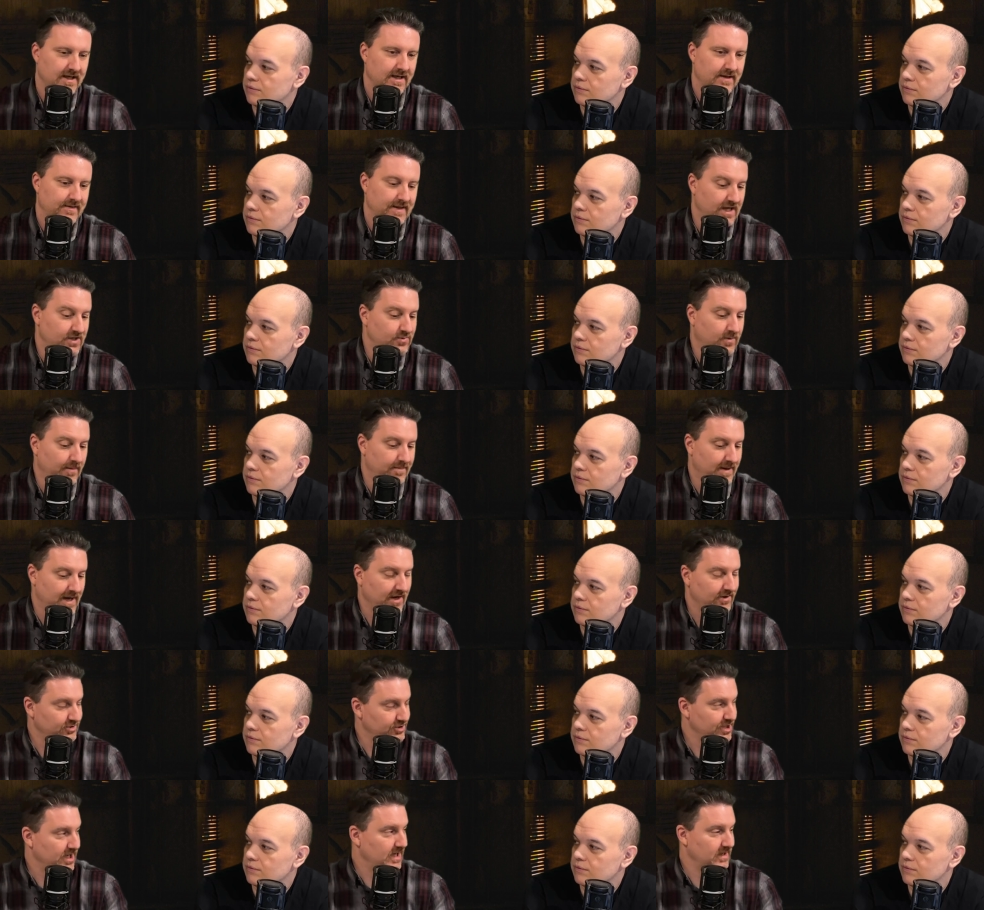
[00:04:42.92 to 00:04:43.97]
Speaker 1: That's why
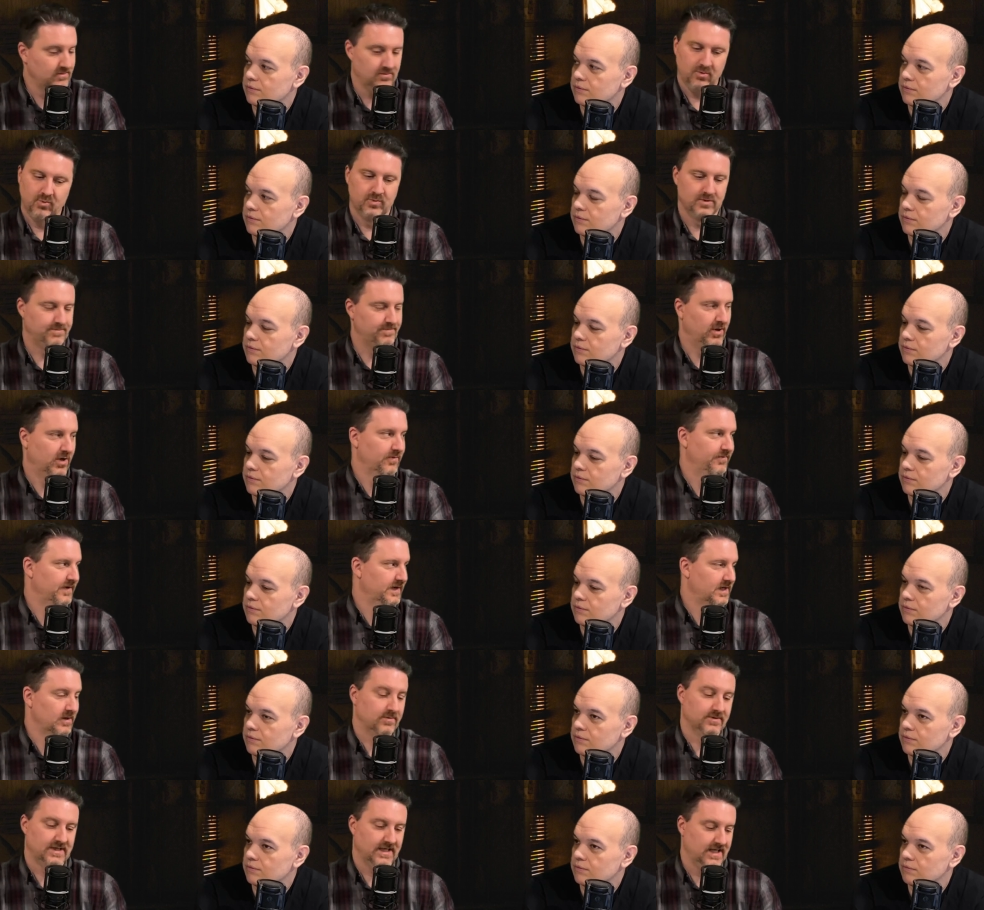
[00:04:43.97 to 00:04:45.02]
BioShock was
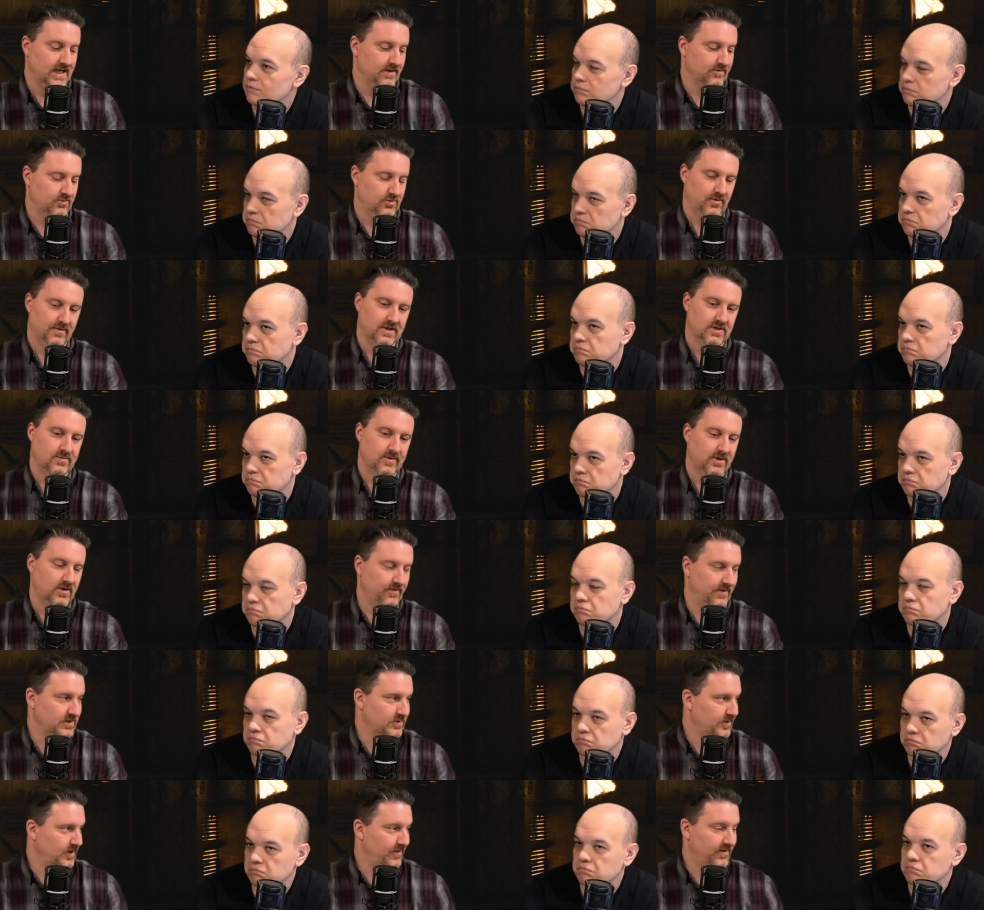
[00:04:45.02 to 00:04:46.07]
perfect. It was like, yeah, turn this way, turn
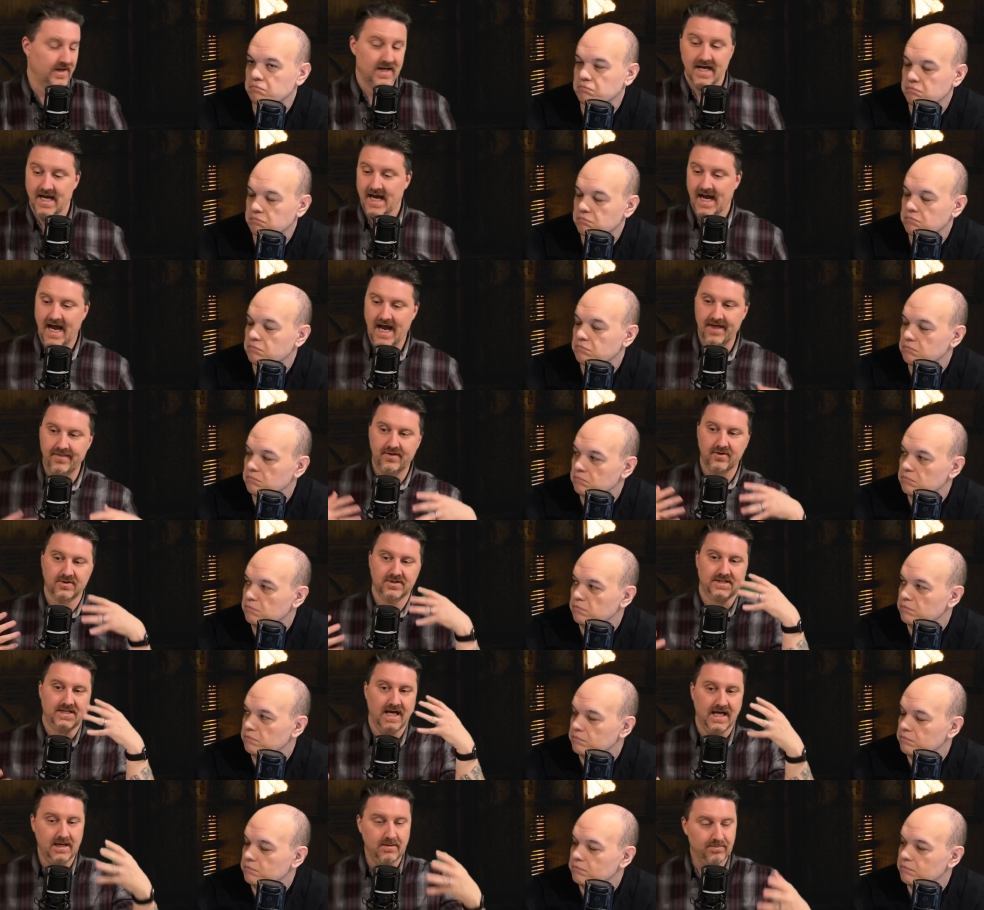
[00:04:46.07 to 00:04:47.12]
this way, turn this way. And there's
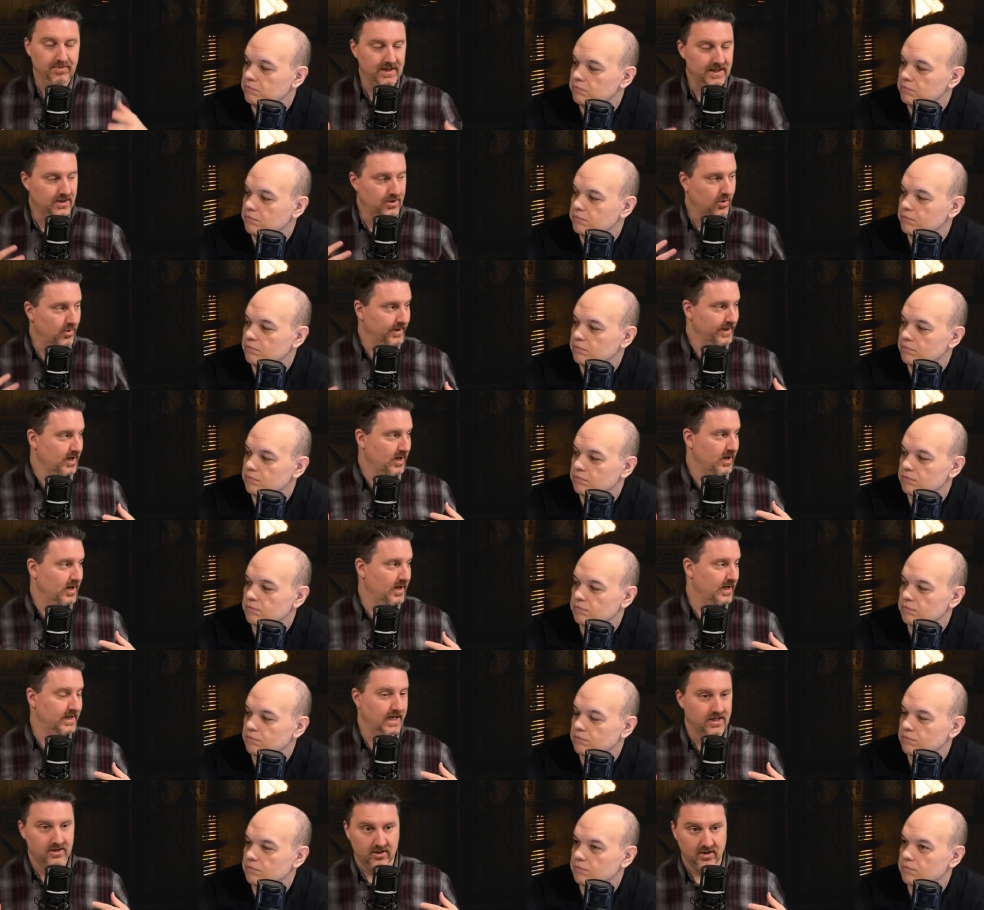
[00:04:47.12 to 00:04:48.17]
gameplay going
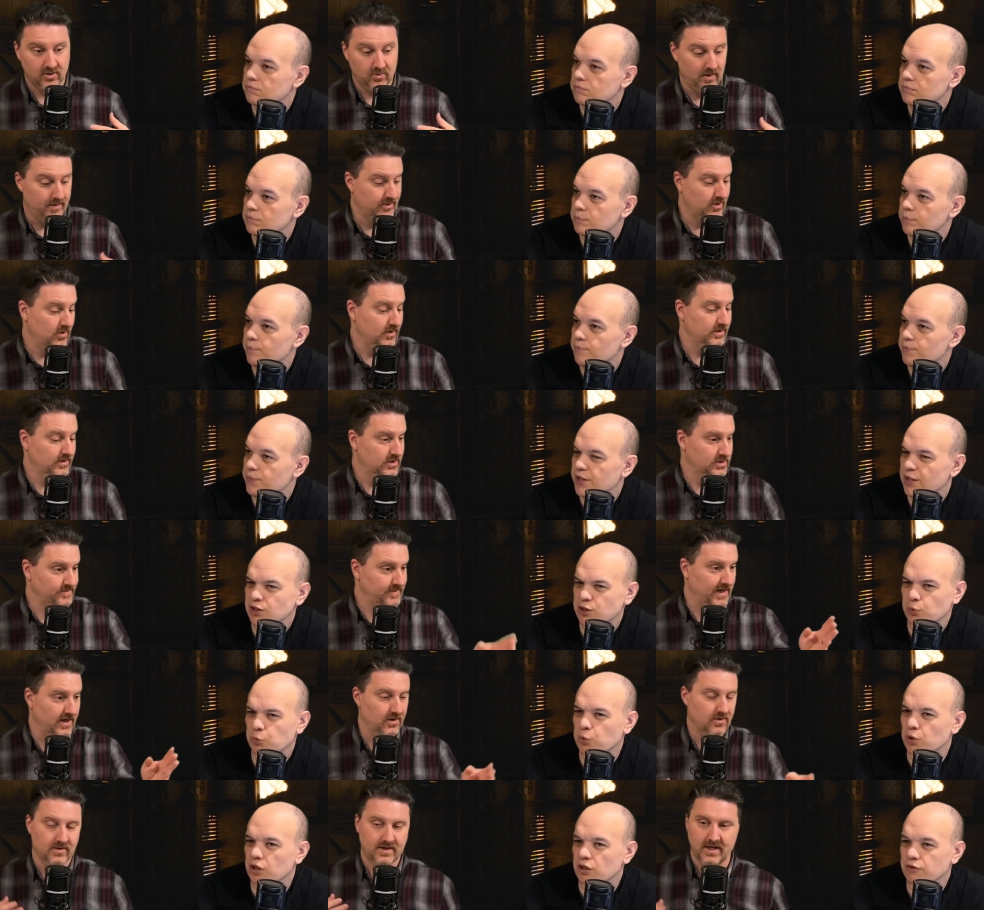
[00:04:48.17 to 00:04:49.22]
on, and you're like, where am I going? There's, there's
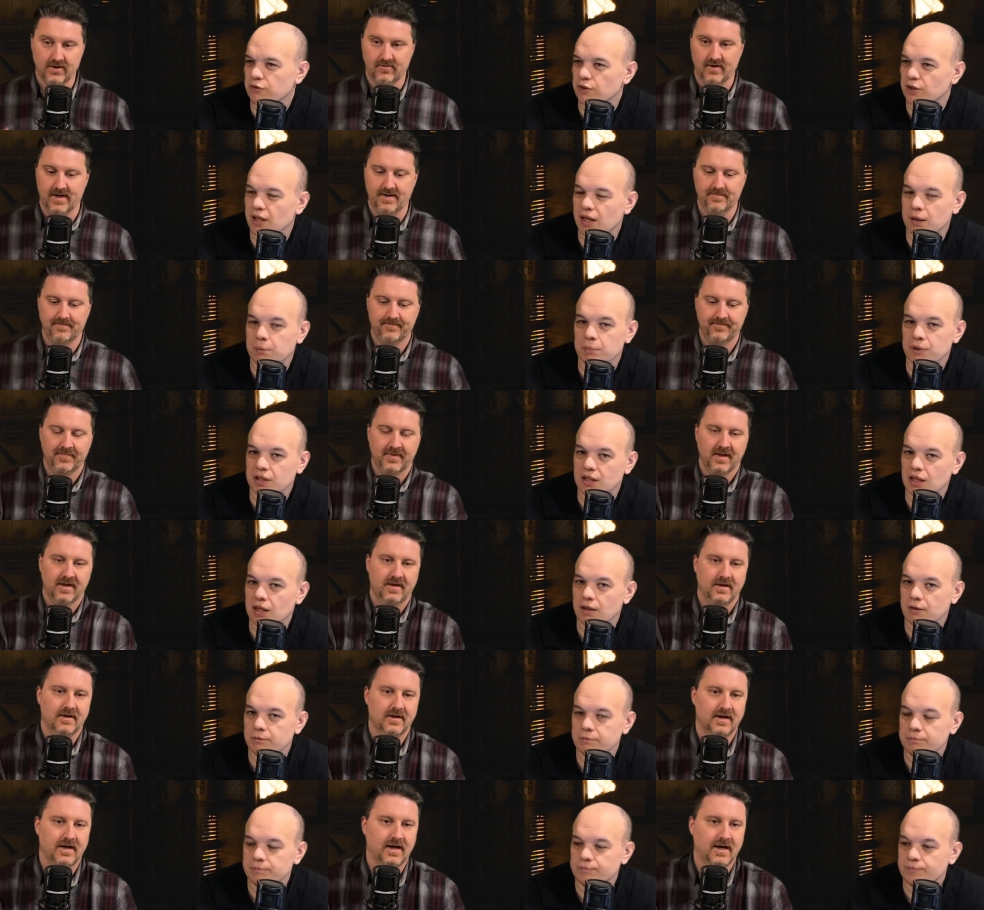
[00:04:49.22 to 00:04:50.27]
my arrow. Okay, great. That, but,
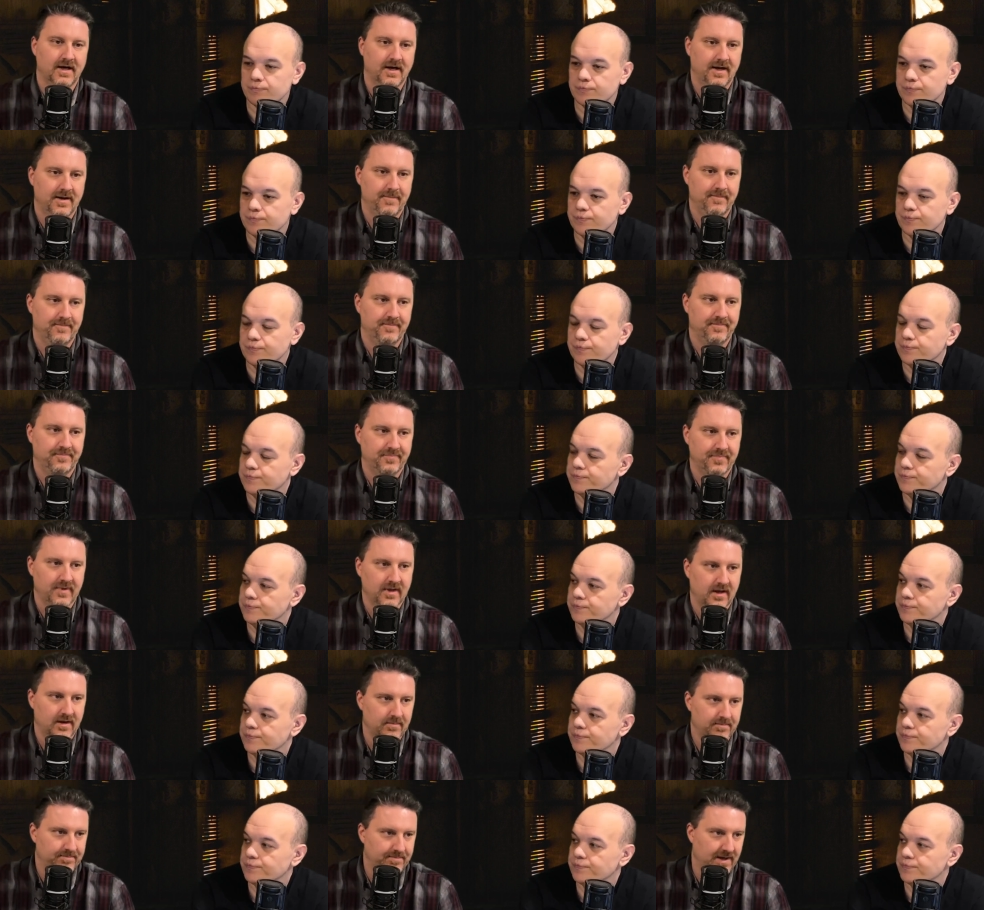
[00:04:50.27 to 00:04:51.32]
yeah. um,
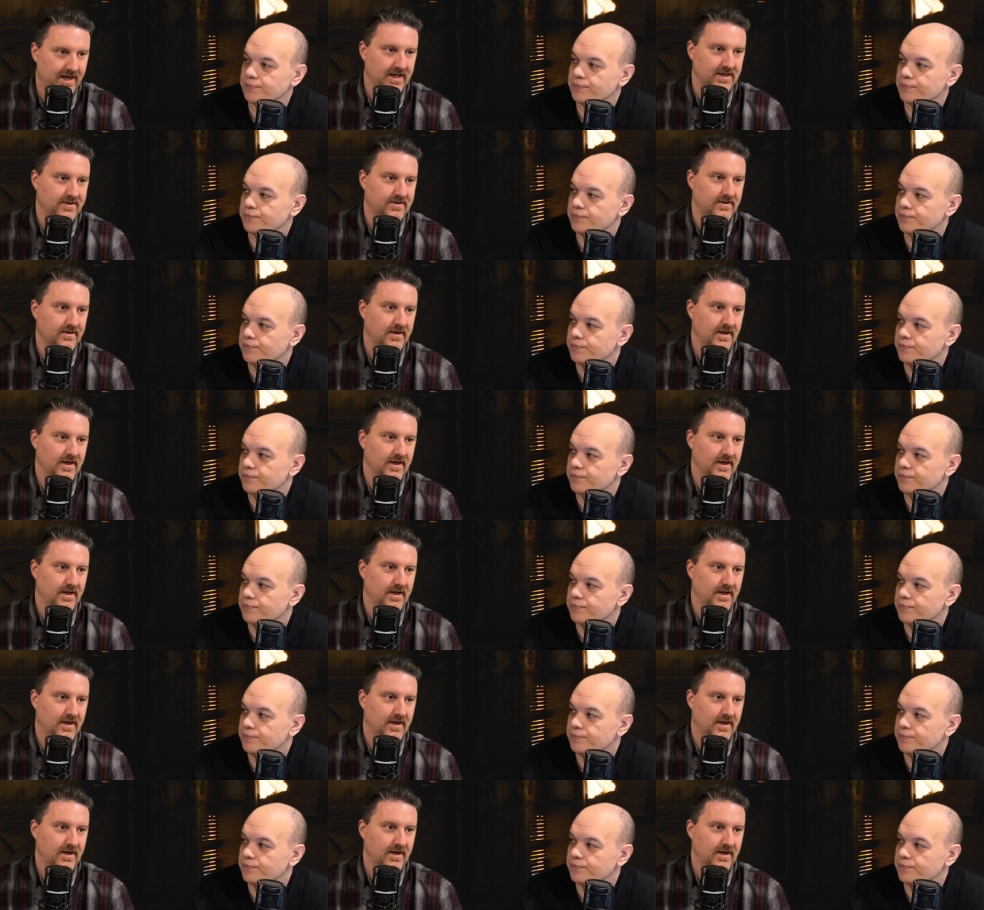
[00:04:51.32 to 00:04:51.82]
but